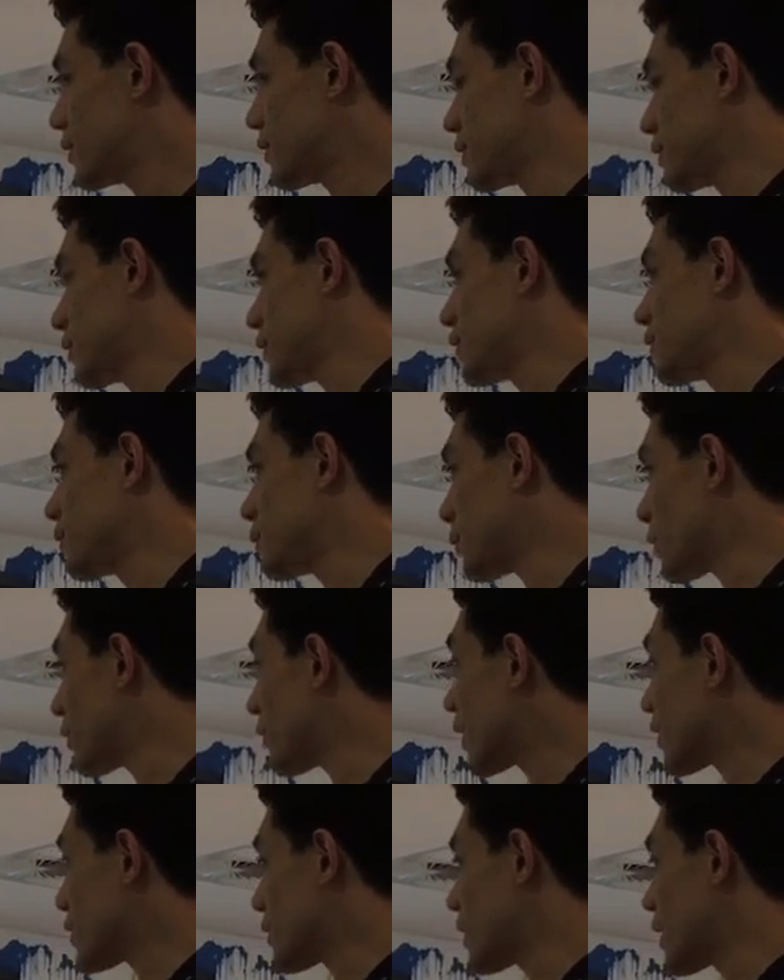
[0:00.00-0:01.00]
No, 16. We
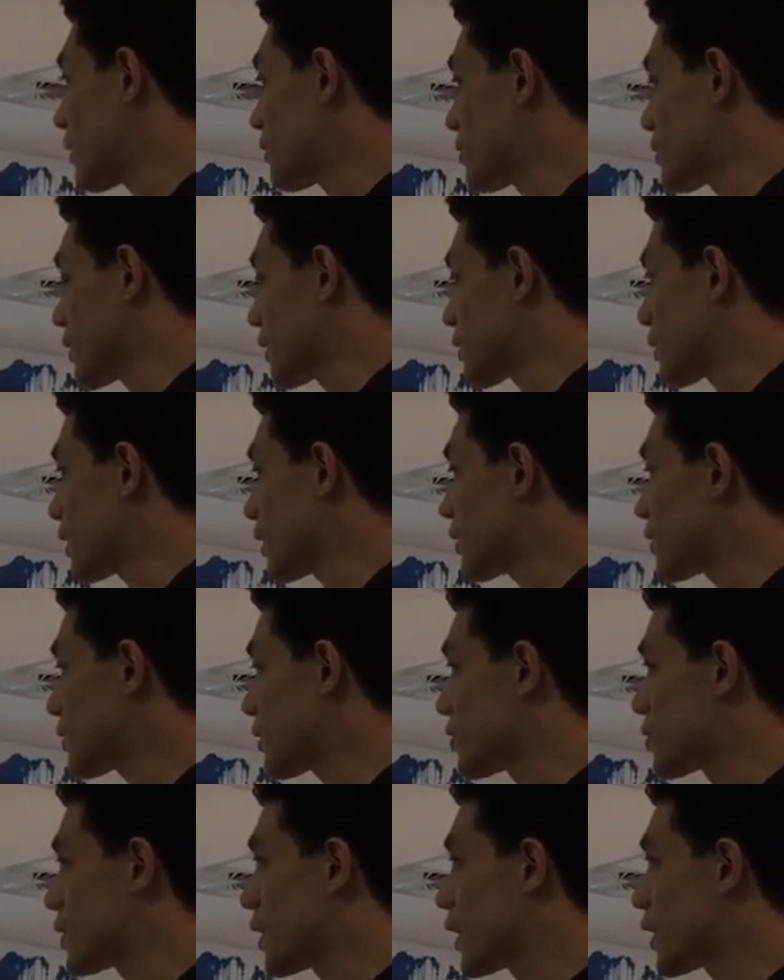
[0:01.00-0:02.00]
don't actually have 16,
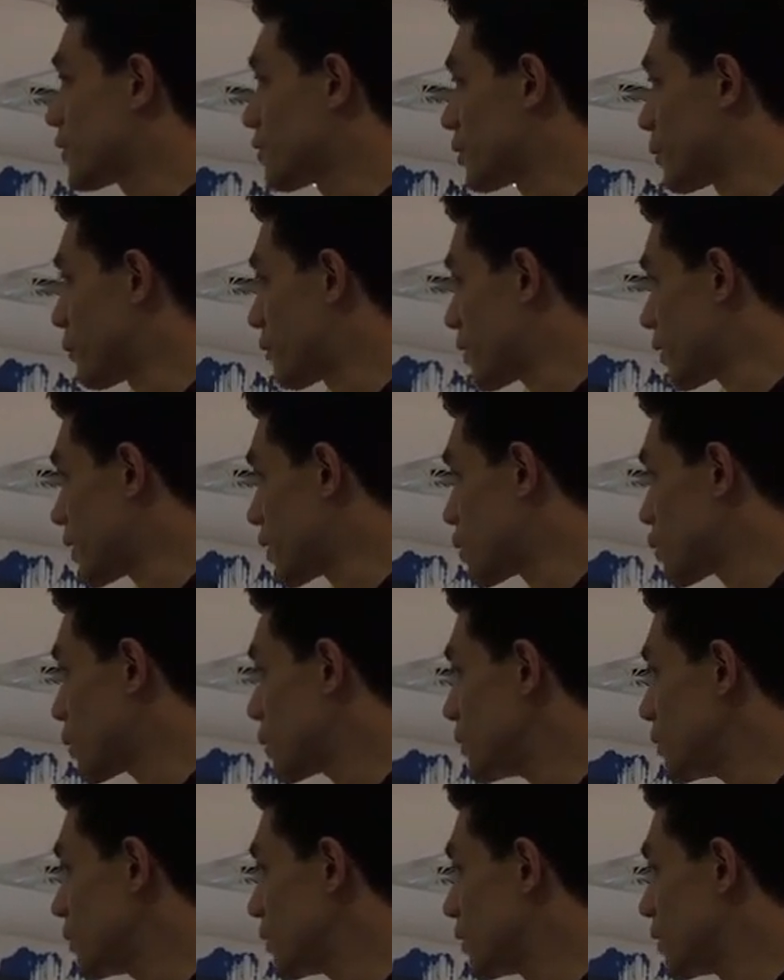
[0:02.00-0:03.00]
so starting from 32.